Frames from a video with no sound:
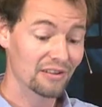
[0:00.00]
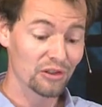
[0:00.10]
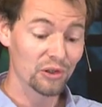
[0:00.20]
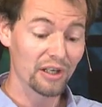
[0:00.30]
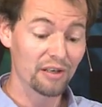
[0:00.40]
you
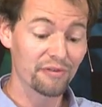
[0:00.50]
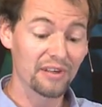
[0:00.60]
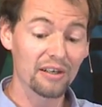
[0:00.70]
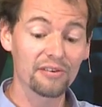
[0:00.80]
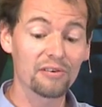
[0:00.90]
know, if
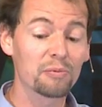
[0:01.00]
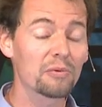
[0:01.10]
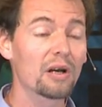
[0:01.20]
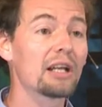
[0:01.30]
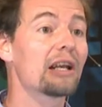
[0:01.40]
there's
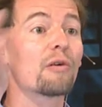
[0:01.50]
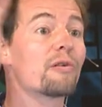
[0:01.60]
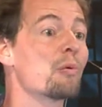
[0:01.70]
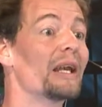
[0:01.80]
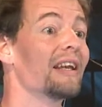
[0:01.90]
a, a little of a
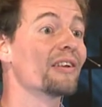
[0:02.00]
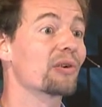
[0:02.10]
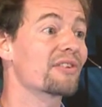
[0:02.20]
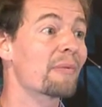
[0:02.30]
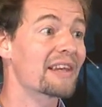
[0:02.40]
wind or
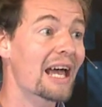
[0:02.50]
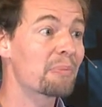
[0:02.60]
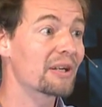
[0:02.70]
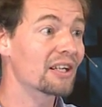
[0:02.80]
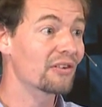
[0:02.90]
something
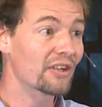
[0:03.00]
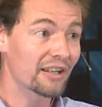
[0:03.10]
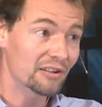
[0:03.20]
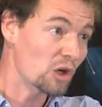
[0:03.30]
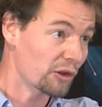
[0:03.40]
happening on
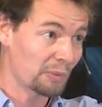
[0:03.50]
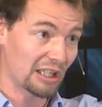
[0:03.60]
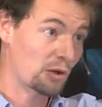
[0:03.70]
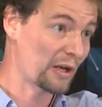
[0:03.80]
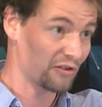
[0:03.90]
that cosmic
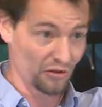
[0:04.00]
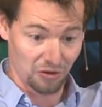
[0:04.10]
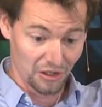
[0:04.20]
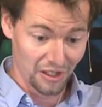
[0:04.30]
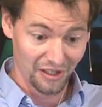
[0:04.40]
equation
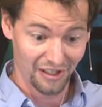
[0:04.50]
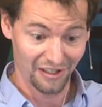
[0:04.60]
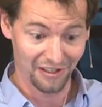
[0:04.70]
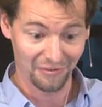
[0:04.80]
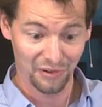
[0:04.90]

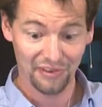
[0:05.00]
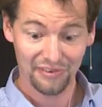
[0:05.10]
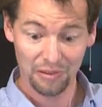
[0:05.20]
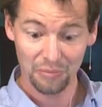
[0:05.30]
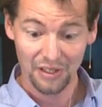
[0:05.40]
um,
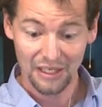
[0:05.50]
system